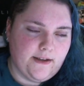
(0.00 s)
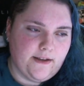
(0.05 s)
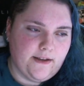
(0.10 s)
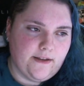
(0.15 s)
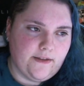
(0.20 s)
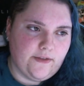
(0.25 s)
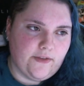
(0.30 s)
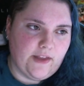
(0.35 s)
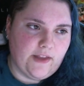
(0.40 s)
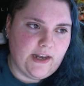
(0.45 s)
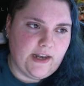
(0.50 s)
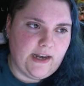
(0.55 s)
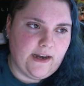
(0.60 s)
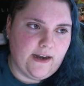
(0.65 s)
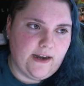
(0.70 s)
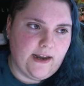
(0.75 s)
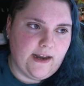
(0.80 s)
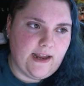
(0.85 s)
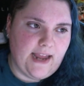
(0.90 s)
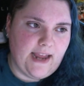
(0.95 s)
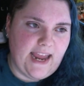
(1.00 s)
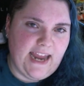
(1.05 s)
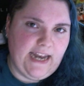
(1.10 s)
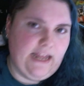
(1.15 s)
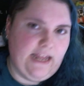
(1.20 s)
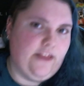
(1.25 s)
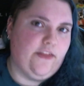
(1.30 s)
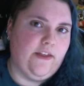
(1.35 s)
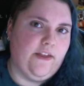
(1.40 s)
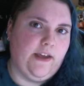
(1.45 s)
than
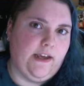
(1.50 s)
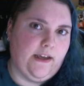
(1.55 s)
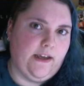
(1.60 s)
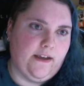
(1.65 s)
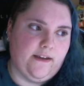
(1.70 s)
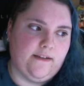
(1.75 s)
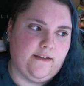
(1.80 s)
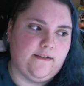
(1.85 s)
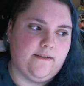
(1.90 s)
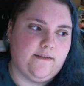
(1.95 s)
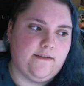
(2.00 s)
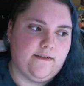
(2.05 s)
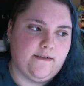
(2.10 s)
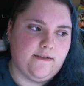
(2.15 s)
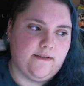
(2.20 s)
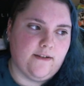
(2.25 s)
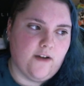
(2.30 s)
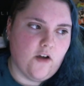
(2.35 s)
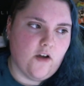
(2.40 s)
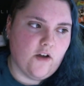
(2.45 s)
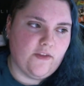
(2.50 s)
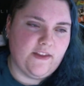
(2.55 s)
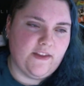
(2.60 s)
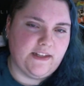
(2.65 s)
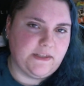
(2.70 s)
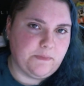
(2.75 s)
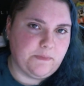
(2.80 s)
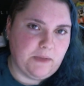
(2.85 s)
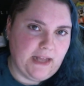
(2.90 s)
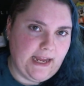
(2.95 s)
anything on
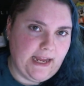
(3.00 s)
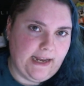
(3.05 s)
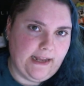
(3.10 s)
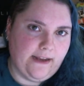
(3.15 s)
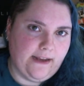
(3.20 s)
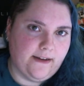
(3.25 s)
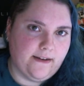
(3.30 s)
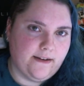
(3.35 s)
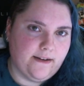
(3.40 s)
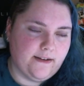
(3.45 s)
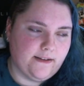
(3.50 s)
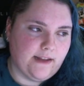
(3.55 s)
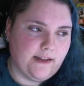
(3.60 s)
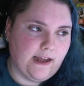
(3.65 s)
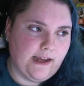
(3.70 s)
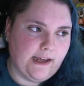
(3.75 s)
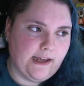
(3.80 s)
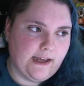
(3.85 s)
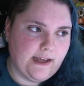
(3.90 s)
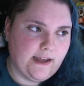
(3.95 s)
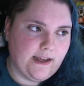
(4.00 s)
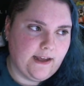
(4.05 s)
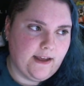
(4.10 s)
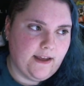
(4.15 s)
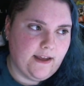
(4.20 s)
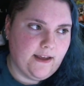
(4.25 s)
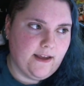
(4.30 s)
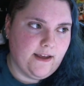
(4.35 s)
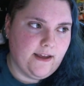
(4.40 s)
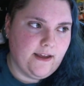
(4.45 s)
this planet. Like,
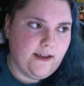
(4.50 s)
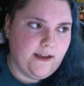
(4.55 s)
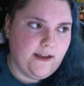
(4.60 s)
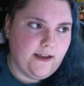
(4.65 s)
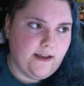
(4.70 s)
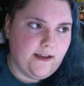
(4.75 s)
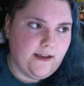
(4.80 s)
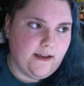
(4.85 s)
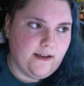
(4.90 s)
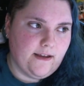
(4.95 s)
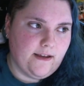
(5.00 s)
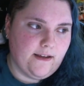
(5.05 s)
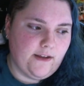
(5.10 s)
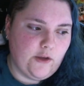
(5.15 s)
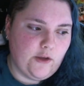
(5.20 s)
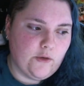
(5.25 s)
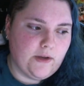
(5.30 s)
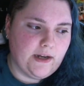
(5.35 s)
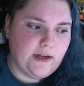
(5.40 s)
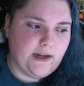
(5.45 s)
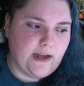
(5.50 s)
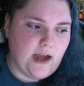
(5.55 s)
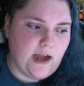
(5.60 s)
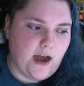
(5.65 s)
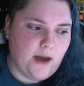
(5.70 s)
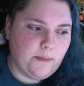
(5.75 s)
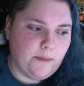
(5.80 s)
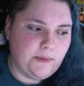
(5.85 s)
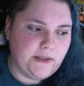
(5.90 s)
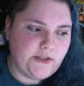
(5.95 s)
you can
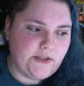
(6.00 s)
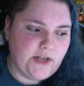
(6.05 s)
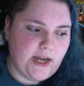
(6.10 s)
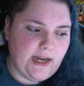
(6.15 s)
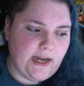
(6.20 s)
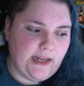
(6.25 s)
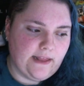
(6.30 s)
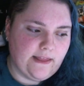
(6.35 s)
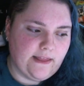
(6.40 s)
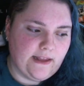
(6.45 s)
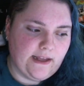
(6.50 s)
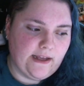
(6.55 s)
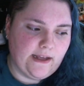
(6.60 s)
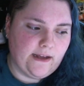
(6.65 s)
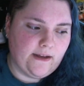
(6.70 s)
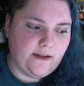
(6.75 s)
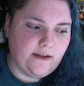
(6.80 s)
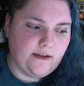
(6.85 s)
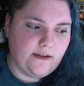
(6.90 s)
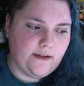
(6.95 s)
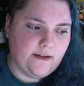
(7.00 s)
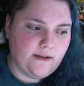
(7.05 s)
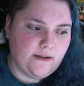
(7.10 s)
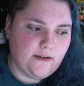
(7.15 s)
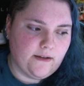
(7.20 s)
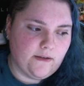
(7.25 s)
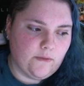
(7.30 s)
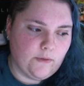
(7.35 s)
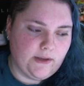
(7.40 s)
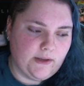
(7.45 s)
accomplish anything
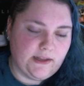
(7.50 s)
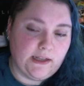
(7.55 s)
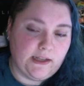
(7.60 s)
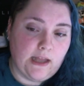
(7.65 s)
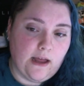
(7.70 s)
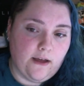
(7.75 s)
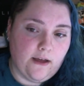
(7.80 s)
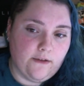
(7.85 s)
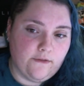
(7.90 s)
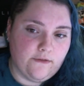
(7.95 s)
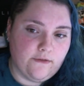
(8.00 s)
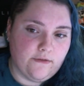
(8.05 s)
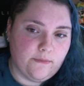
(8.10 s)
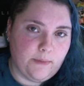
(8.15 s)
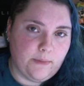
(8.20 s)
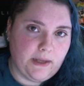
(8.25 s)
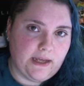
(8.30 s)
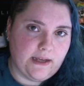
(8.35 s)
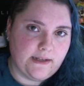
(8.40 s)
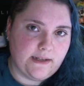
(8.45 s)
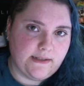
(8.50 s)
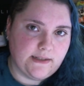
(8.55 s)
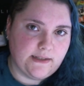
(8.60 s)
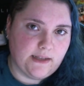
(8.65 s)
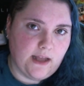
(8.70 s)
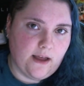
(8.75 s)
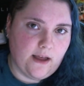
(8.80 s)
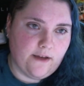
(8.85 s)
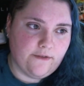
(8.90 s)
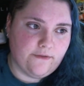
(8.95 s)
with love, because
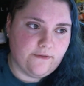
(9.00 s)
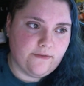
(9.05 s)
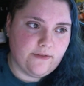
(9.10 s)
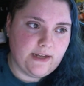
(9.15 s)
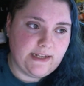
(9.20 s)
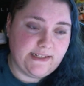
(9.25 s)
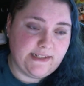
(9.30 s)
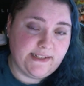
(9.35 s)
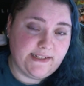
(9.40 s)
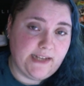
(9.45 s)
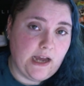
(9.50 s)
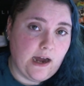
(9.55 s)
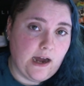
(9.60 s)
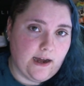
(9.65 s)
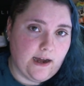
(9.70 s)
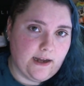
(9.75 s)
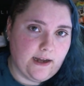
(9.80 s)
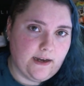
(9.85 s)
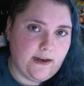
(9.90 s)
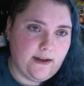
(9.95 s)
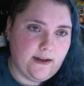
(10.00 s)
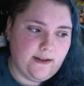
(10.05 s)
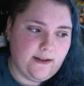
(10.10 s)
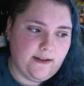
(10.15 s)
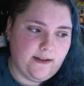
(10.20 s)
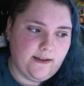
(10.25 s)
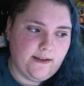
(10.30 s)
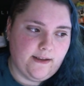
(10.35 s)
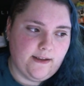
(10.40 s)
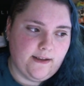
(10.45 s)
love is God.
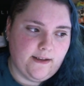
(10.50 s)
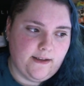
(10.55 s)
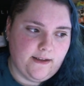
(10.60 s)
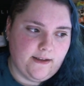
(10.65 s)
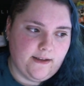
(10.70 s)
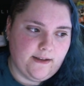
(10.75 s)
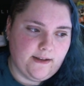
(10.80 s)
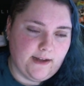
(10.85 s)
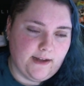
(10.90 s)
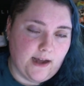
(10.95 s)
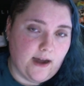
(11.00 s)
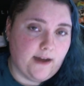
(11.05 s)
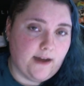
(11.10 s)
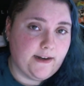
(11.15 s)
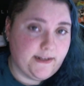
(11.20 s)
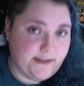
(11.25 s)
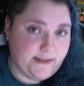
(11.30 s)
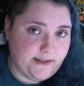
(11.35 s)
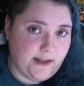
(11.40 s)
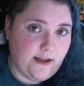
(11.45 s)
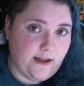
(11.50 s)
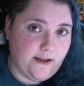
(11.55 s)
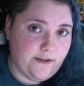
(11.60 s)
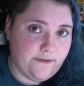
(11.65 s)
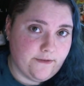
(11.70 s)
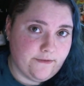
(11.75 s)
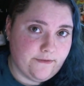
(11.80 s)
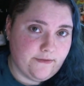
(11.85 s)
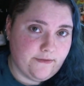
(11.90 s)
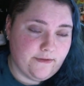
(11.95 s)
God is
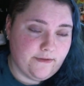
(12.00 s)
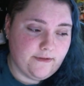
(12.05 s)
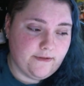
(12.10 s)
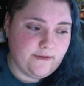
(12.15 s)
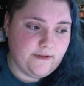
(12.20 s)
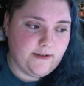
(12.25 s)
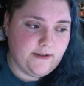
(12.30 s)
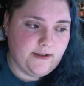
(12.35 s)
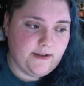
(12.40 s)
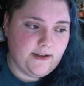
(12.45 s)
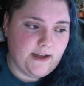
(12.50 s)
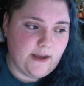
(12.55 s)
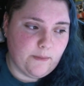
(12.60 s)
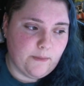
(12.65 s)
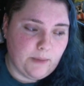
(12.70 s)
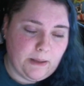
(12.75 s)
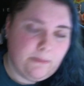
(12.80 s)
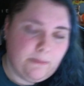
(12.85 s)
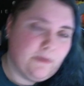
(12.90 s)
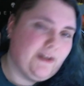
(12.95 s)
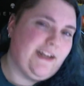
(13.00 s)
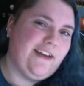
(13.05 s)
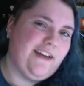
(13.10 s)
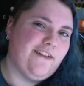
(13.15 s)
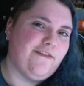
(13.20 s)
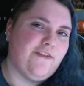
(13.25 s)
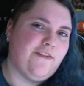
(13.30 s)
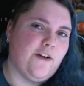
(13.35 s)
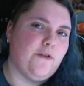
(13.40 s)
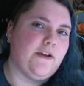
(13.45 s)
love. And people need to
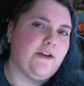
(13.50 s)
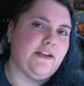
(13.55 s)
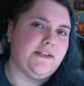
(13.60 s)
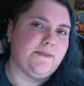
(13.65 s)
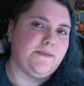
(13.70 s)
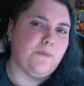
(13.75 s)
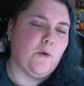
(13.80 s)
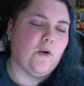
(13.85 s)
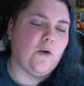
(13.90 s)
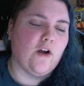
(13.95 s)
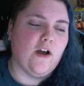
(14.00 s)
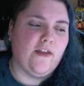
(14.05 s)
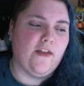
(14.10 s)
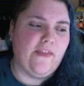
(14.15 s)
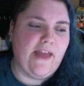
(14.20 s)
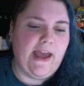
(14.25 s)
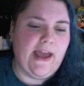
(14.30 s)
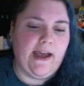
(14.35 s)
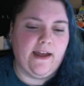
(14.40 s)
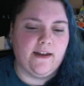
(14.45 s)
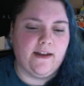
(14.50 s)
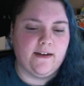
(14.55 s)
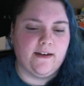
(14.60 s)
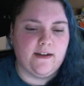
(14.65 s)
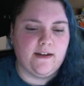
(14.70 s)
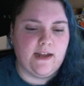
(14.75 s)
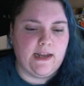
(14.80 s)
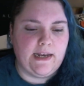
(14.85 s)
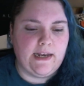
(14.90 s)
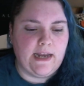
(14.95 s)
focus more on that,
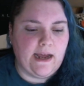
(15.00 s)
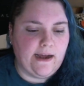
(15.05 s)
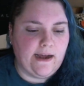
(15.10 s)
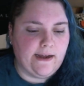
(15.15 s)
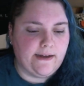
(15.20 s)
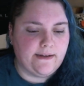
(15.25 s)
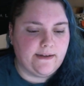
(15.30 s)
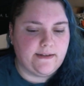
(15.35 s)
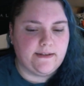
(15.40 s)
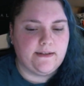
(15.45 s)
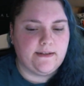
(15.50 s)
and not,